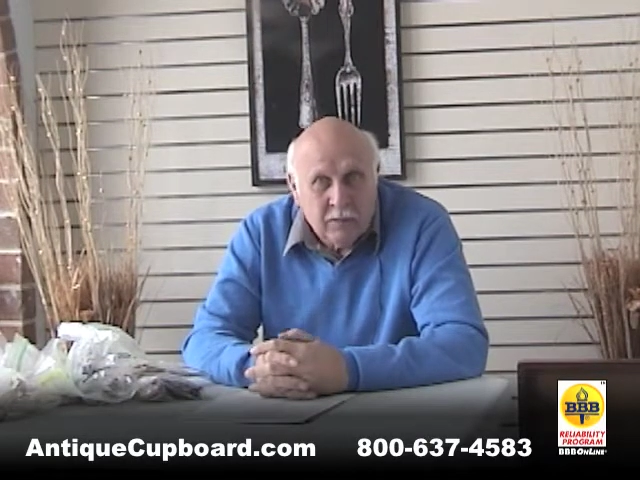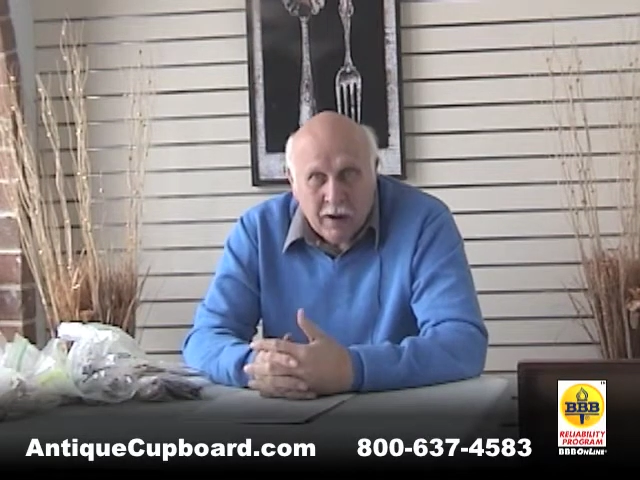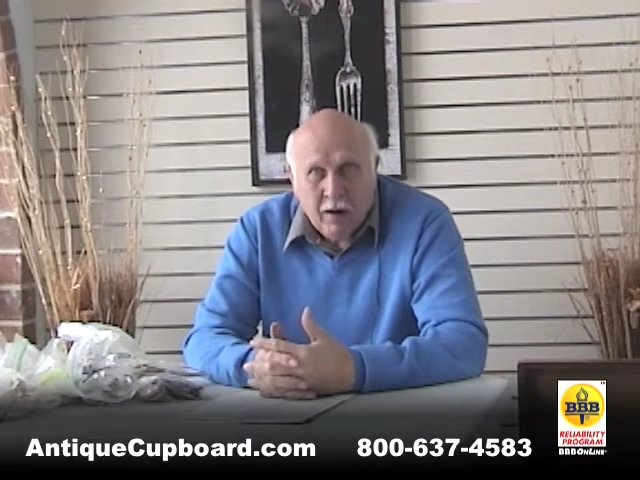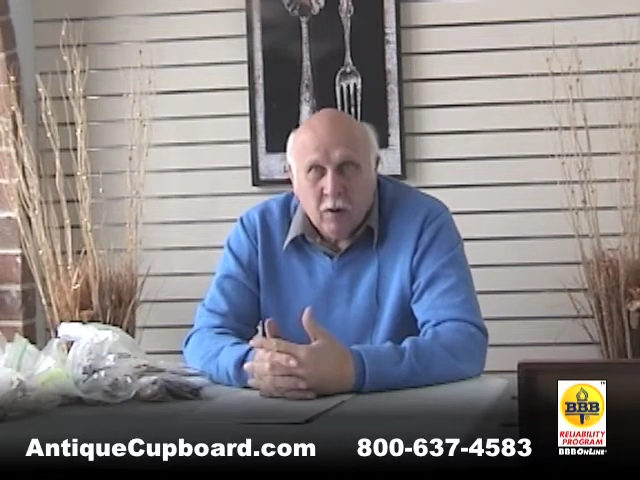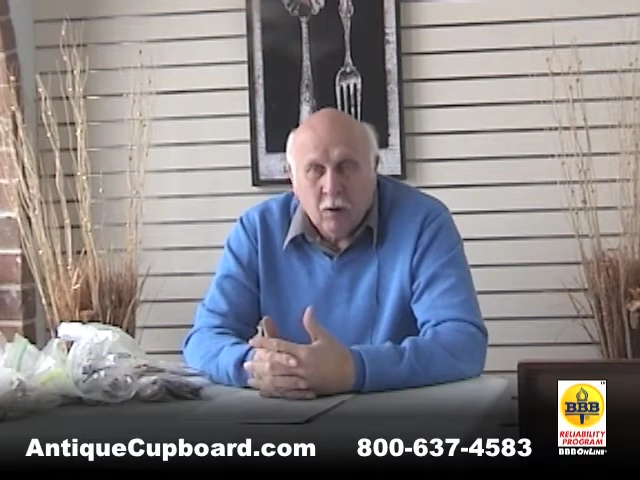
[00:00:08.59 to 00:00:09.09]

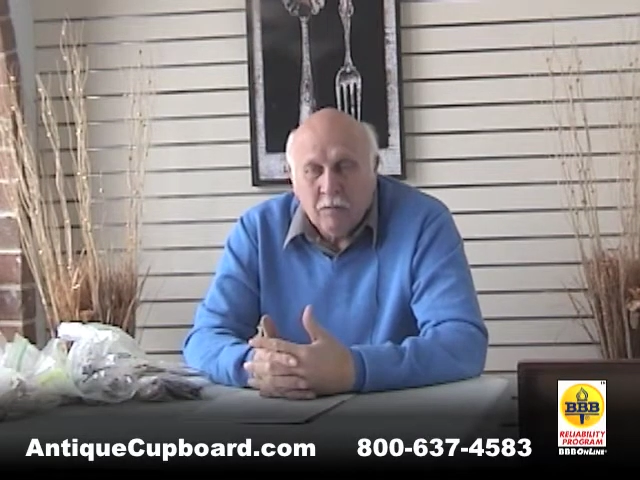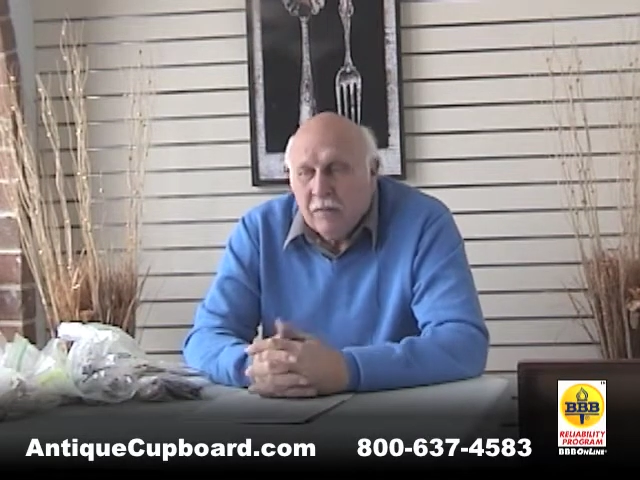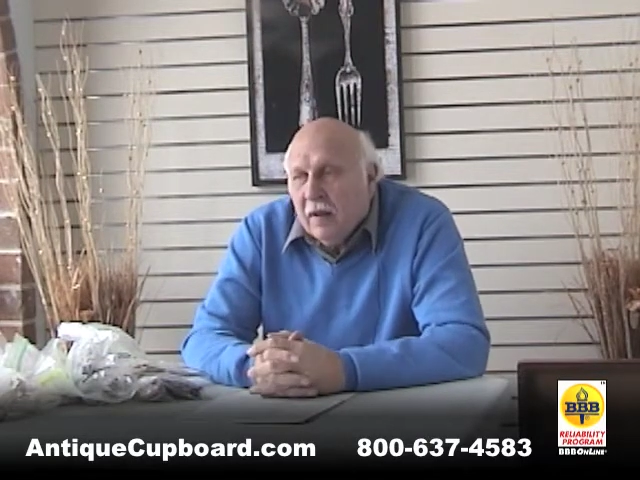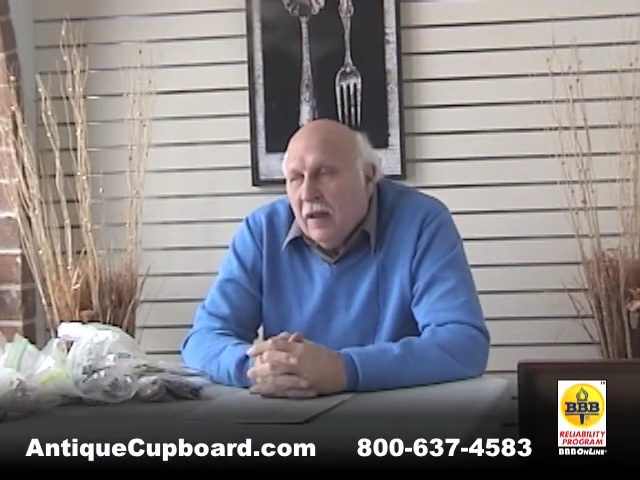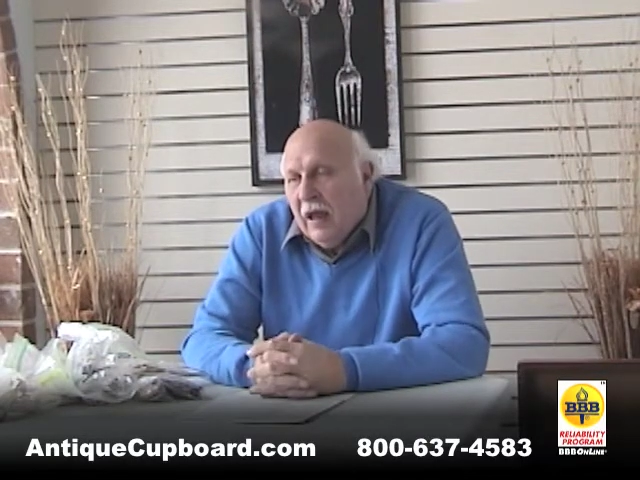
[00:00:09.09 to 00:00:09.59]
tomorrow.
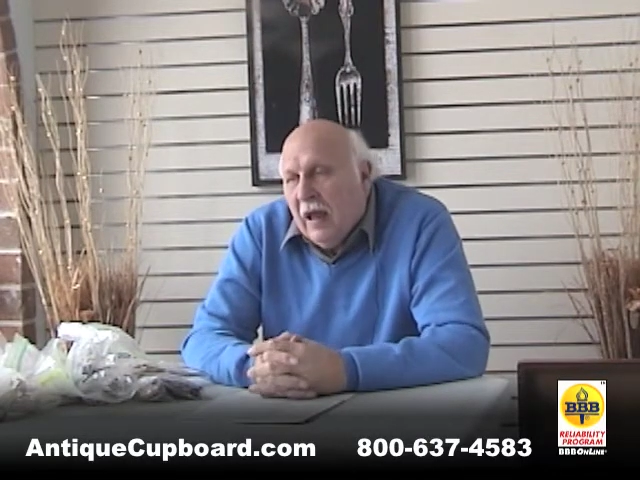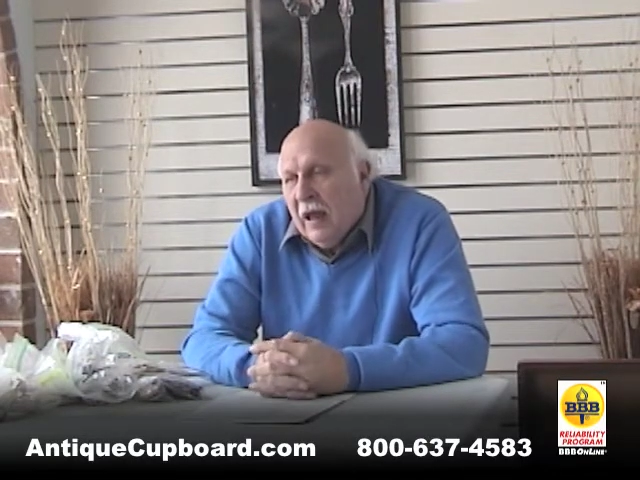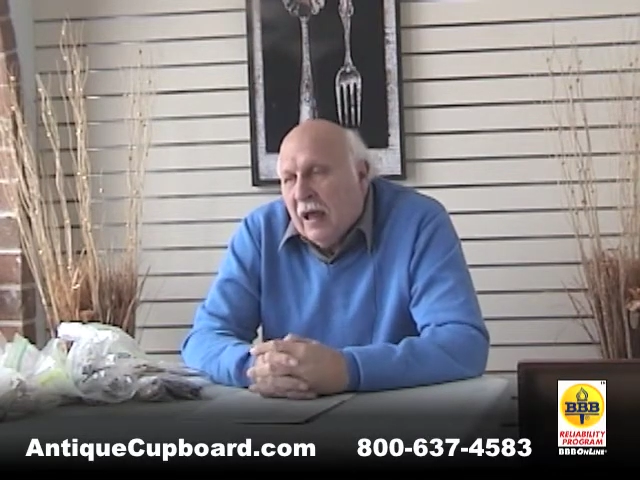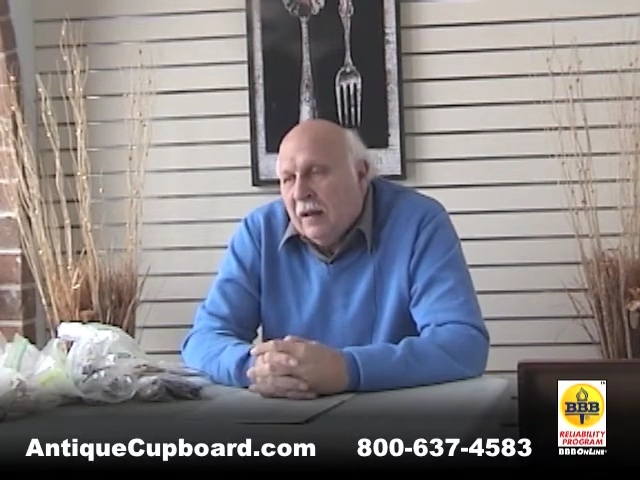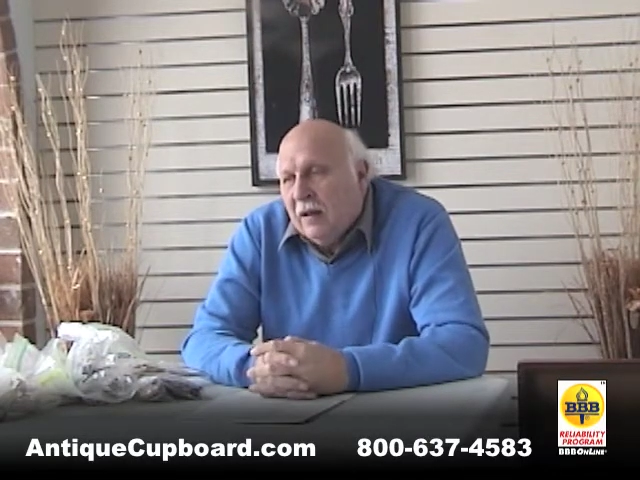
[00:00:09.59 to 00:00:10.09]

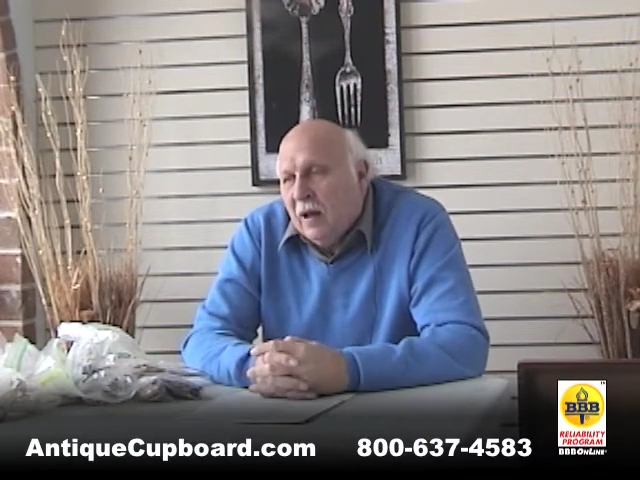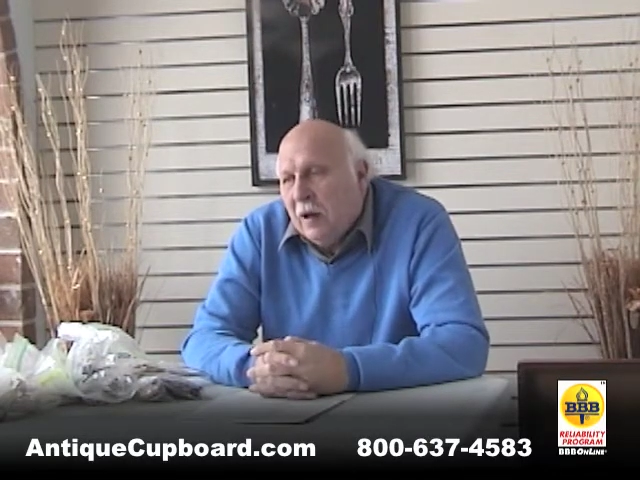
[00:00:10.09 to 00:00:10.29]
And